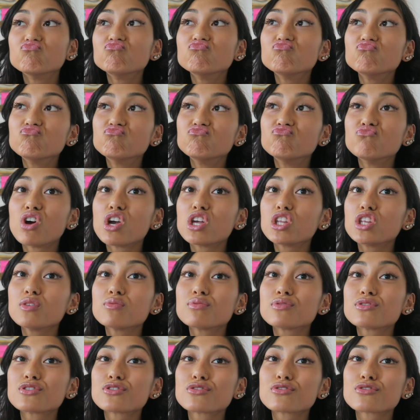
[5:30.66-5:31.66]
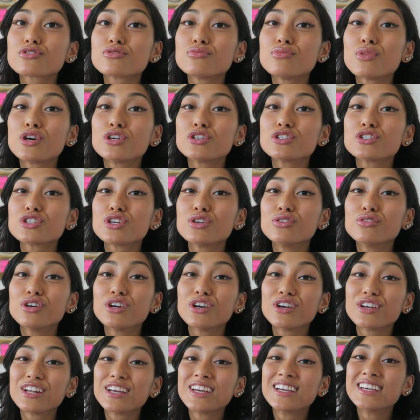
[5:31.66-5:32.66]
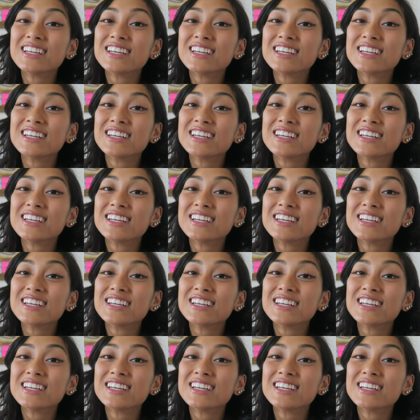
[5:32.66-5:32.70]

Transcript: hmm, my lips just smell so good.